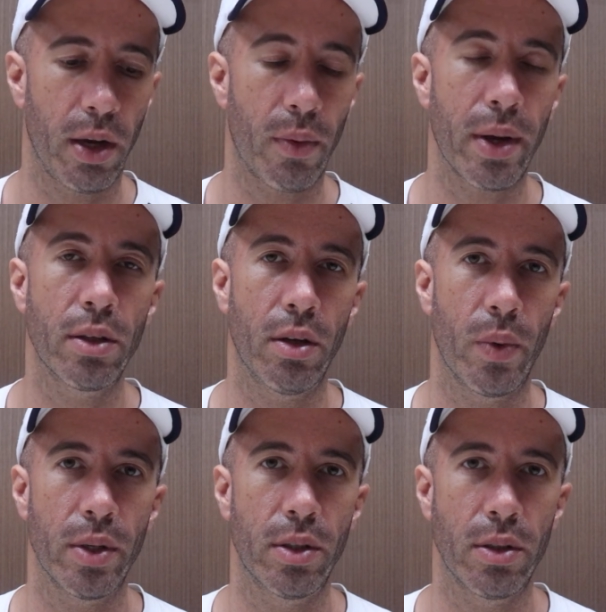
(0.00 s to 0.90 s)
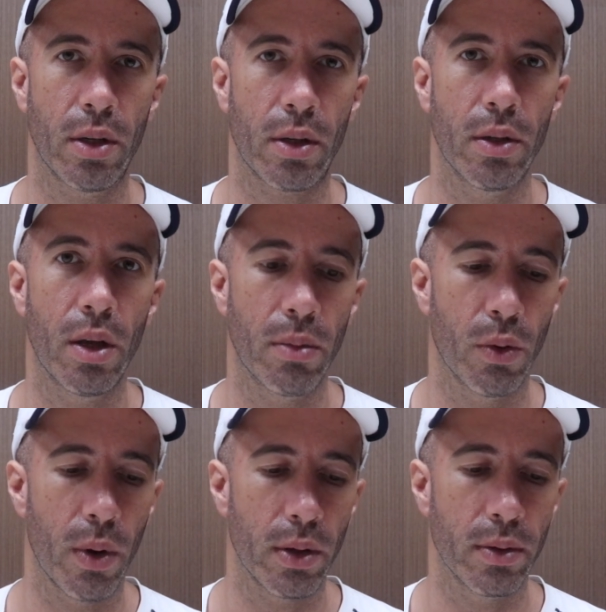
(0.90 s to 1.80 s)
Characteristic number
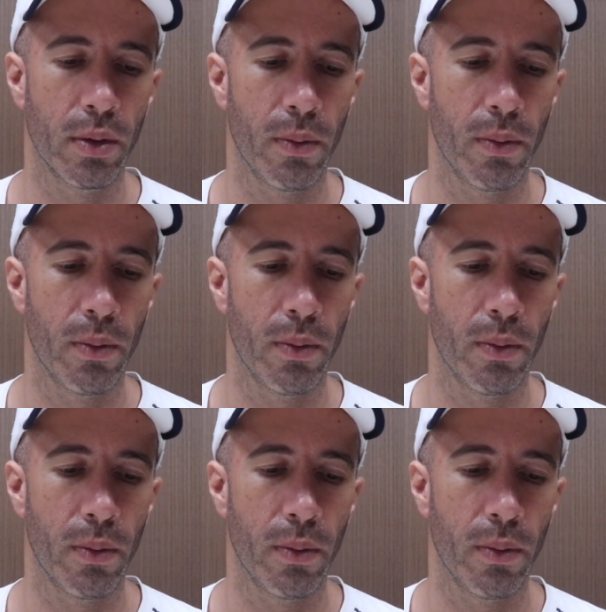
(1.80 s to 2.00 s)
1.